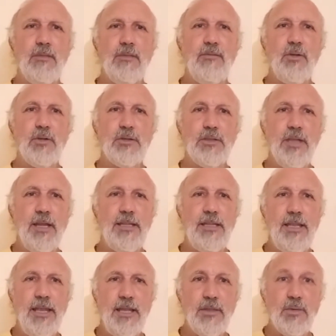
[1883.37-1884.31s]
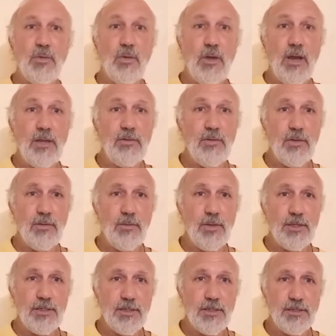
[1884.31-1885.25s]
verse 98 through 100,
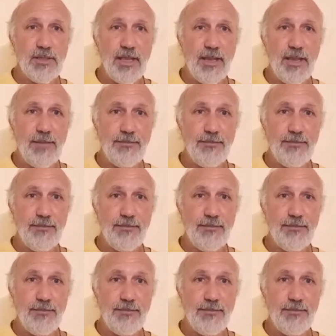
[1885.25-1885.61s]
what does it say?